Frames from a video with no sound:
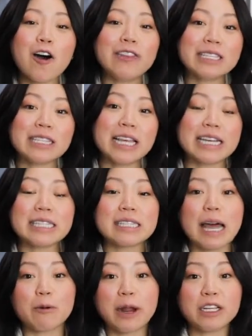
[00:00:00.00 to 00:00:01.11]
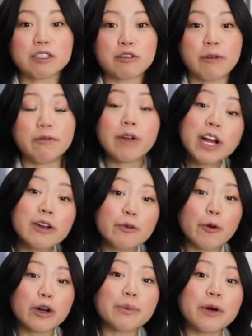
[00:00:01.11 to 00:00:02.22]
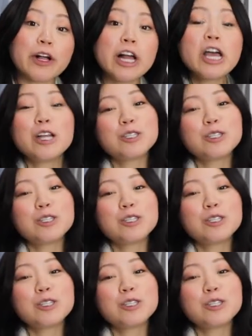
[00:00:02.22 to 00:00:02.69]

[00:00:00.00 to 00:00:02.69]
on this list that range from very affordable